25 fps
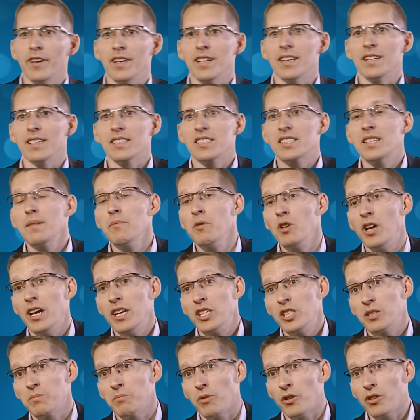uh,
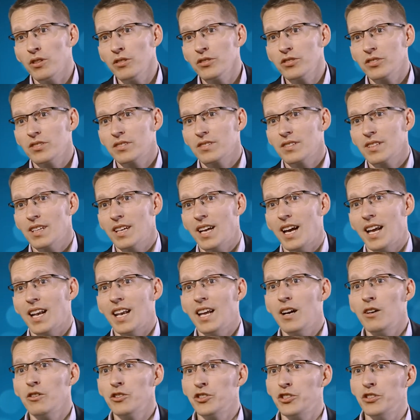simulation models
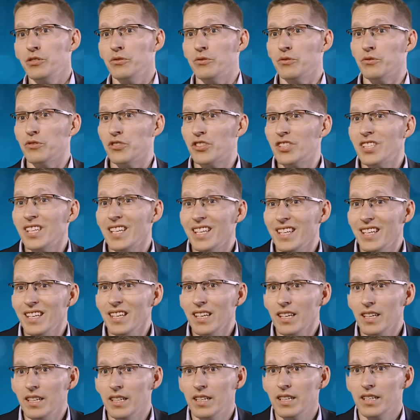allows you to see
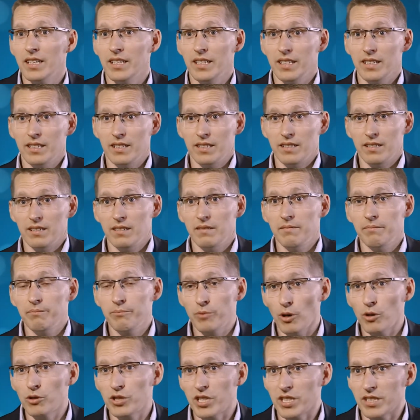
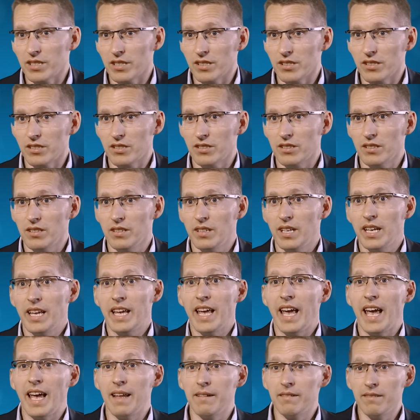processes
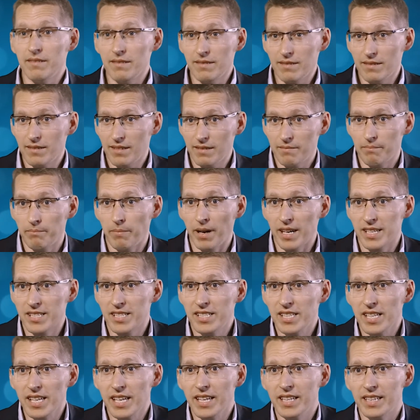and by
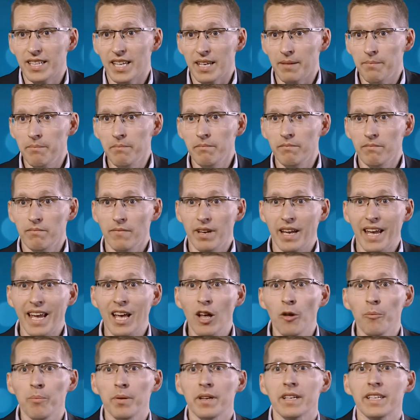seeing them,
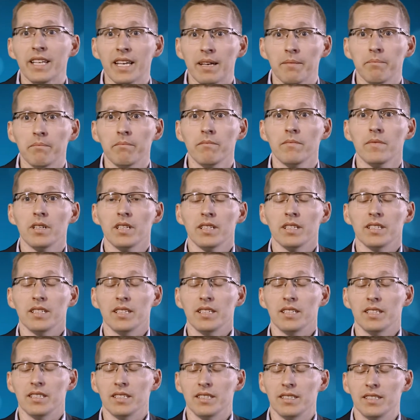helping them
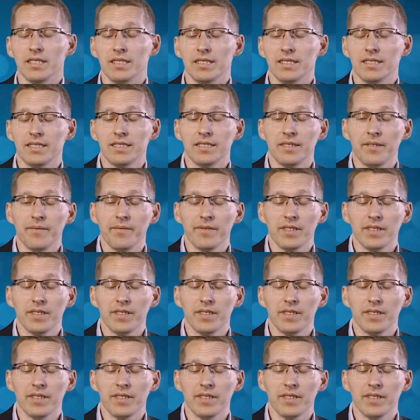uh,